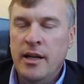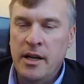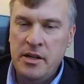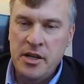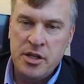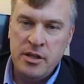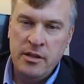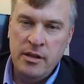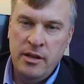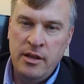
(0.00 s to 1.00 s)
In
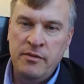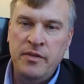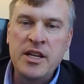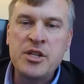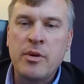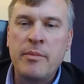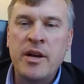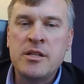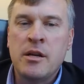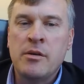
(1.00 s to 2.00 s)
addition, inflation
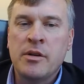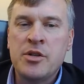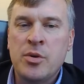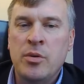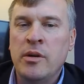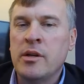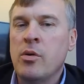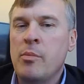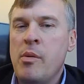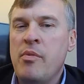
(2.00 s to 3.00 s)
remains under control
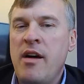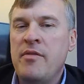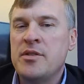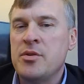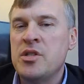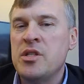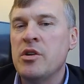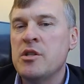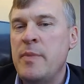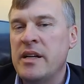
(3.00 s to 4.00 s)
and corporate profits are
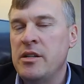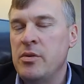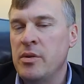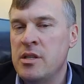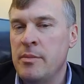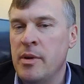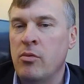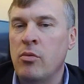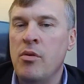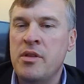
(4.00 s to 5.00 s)
still expected to exhibit
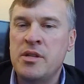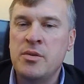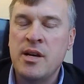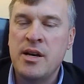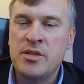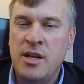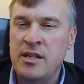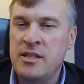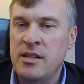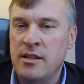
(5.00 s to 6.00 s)
growth in
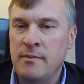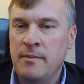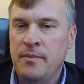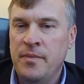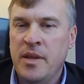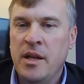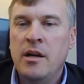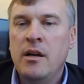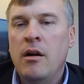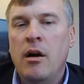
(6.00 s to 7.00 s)
2019.
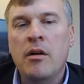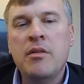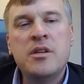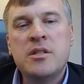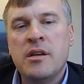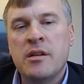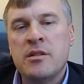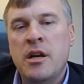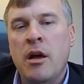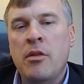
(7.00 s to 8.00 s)
All these
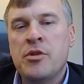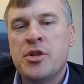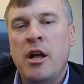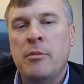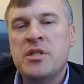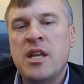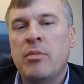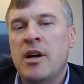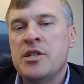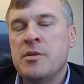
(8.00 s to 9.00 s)
things and others should help
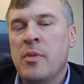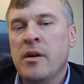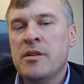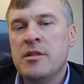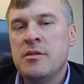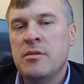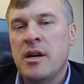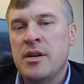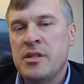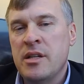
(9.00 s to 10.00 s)
stabilize the markets in
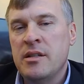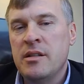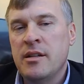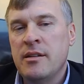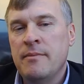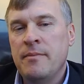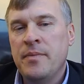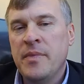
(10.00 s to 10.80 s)
2019.